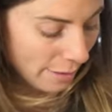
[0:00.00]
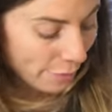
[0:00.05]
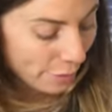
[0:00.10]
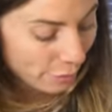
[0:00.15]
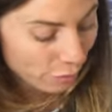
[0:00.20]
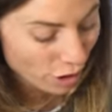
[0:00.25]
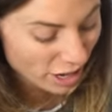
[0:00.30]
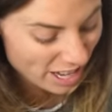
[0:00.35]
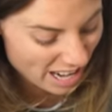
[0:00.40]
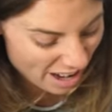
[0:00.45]
if
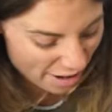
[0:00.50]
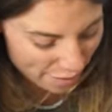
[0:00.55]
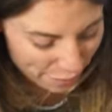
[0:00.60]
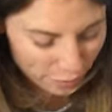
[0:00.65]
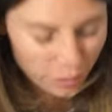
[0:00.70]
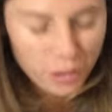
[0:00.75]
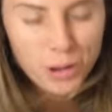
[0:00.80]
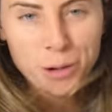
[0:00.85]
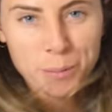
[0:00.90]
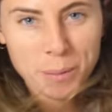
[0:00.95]
we run out
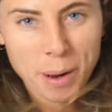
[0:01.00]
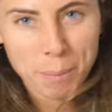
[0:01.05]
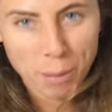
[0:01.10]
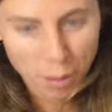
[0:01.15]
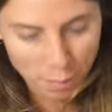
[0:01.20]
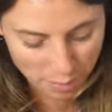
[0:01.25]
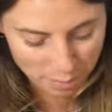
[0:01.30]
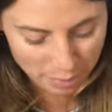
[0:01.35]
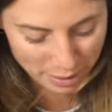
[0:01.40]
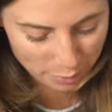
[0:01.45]
of room, I
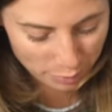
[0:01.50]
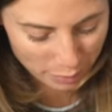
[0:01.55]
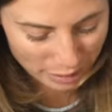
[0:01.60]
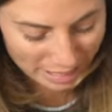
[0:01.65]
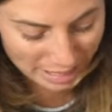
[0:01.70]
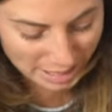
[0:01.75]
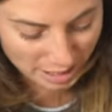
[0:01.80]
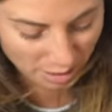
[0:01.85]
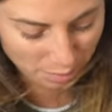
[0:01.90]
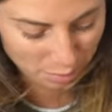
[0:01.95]
probably will
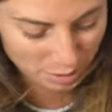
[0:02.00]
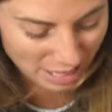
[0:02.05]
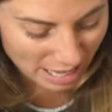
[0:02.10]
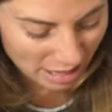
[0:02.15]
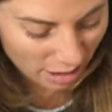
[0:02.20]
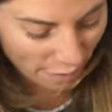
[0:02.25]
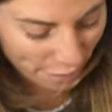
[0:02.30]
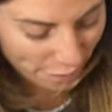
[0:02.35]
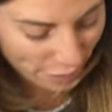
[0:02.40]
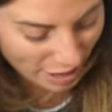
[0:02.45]
end up
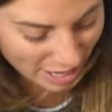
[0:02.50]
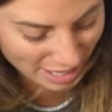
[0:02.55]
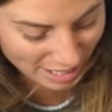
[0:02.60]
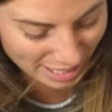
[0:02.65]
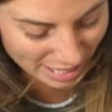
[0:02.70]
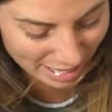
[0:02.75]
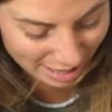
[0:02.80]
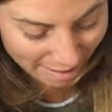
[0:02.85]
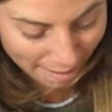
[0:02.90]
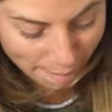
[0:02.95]

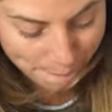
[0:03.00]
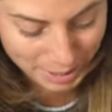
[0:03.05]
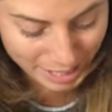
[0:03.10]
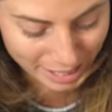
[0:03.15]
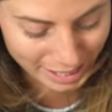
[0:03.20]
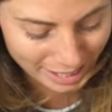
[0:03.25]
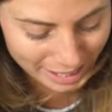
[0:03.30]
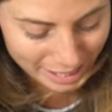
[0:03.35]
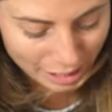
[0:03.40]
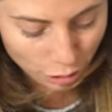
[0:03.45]
sacrificing a
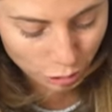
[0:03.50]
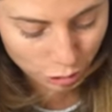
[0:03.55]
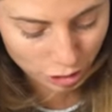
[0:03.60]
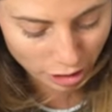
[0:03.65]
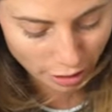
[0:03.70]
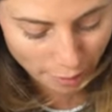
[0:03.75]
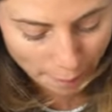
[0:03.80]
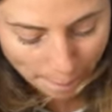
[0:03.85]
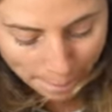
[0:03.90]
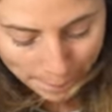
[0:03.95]
bikini or
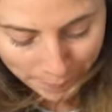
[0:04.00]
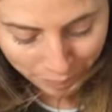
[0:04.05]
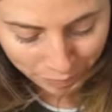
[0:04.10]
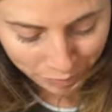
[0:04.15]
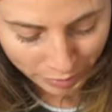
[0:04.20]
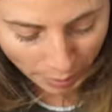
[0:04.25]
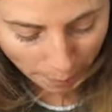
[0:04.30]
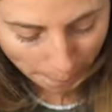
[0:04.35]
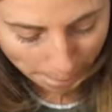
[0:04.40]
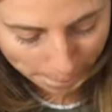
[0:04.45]
two.
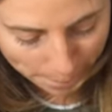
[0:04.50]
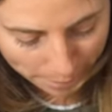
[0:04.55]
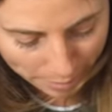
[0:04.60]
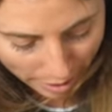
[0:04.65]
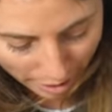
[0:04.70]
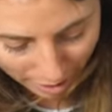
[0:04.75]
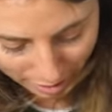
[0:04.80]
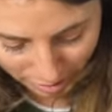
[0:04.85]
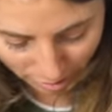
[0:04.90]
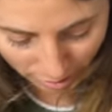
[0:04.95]

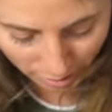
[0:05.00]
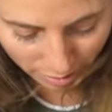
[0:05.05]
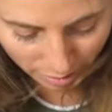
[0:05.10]
But